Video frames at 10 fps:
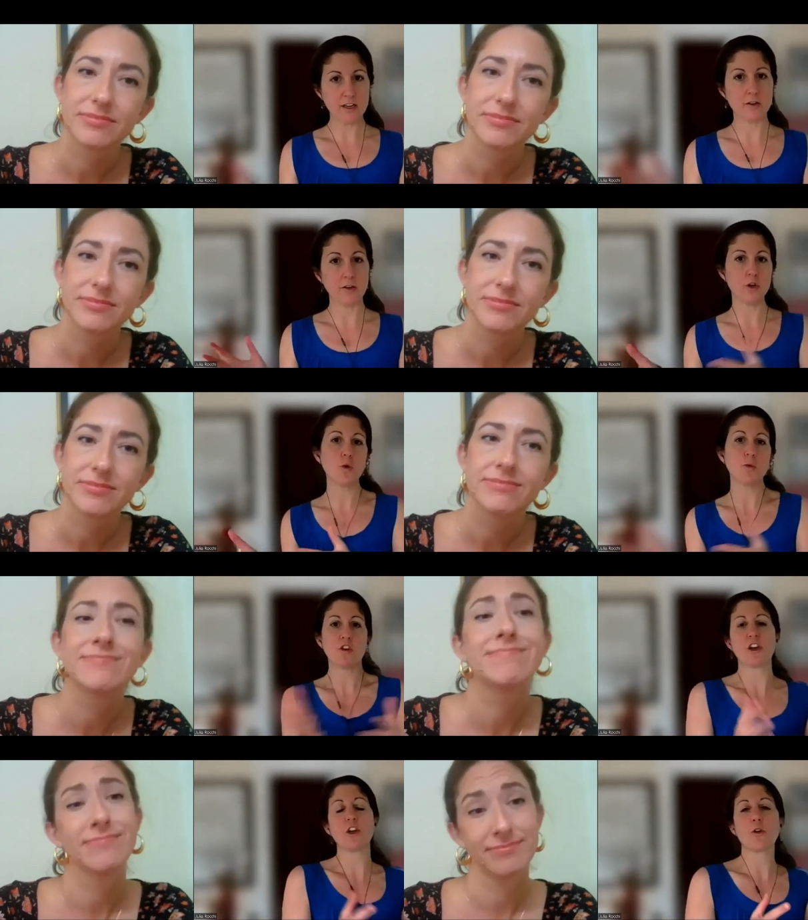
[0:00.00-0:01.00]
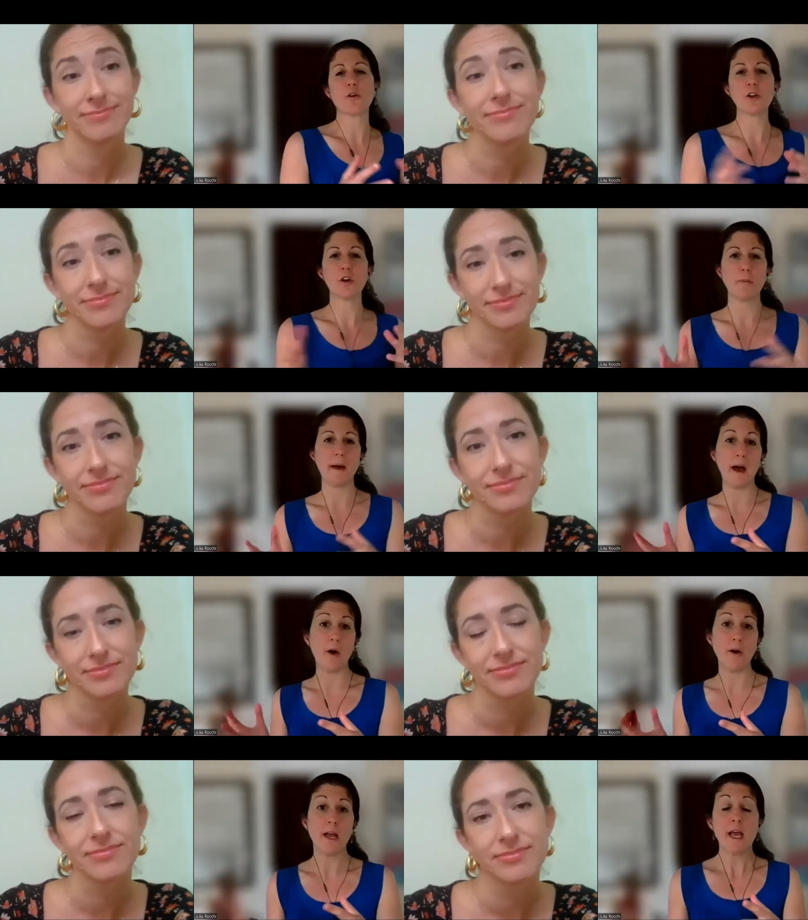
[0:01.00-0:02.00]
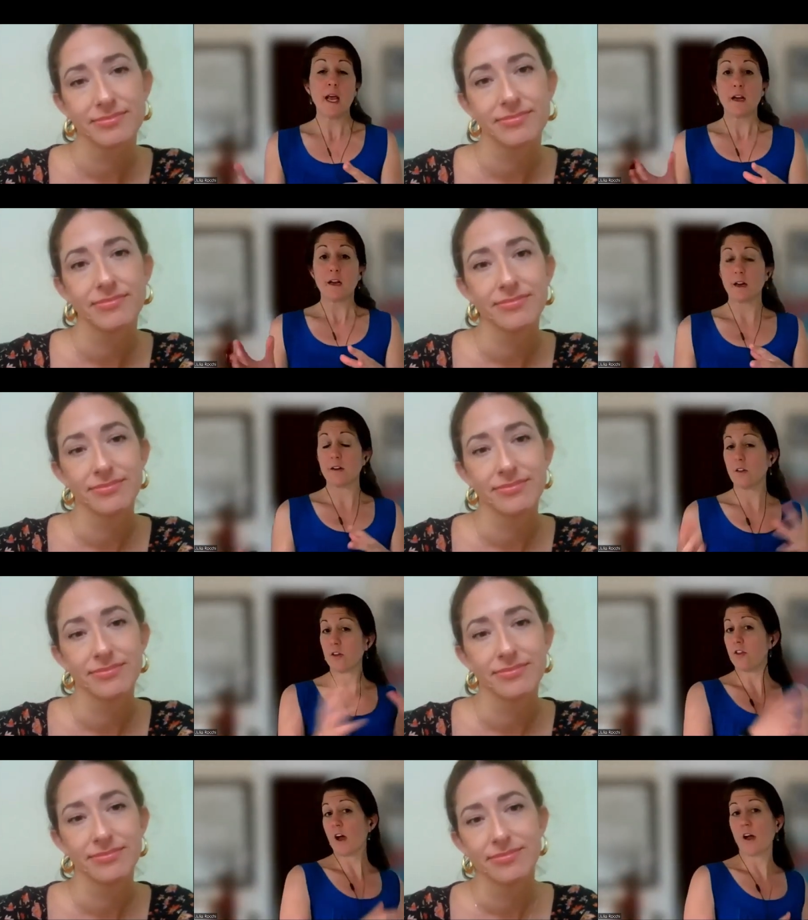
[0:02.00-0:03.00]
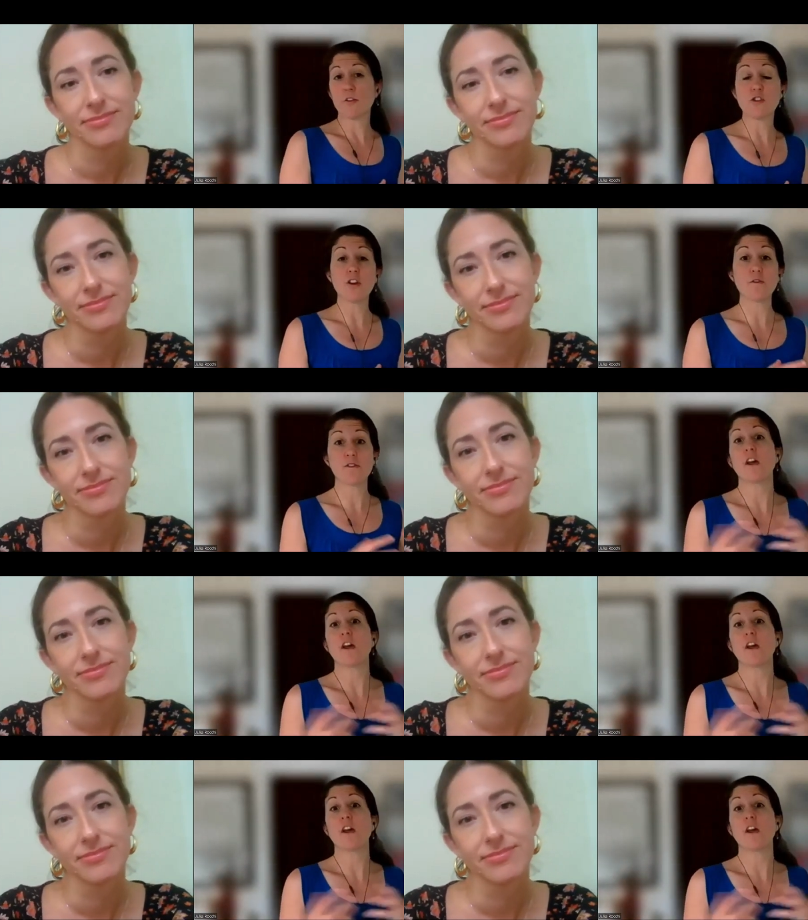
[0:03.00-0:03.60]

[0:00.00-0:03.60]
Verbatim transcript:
Speaker 1: And you, you were talking earlier about kind of a theology of